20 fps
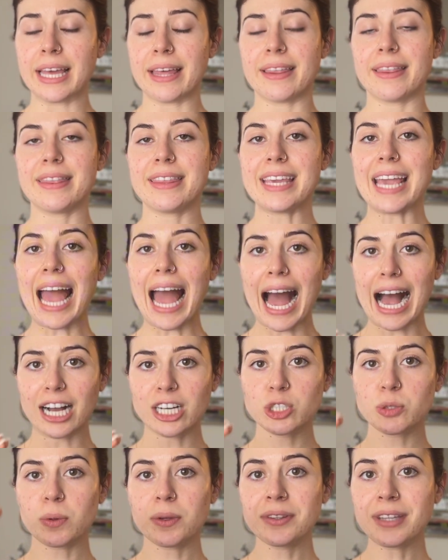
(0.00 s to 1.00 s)
The
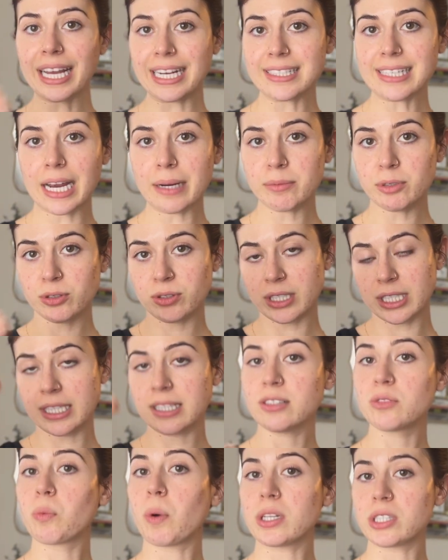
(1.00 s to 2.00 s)
actual nighttime routine
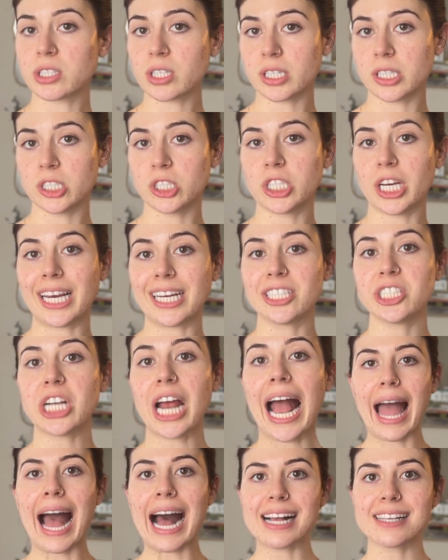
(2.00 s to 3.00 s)
is what's gonna change
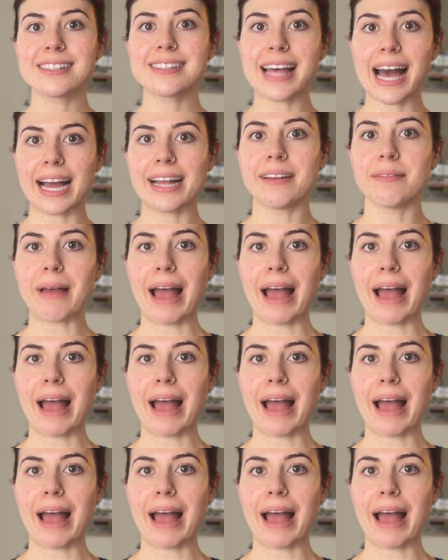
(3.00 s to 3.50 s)
as that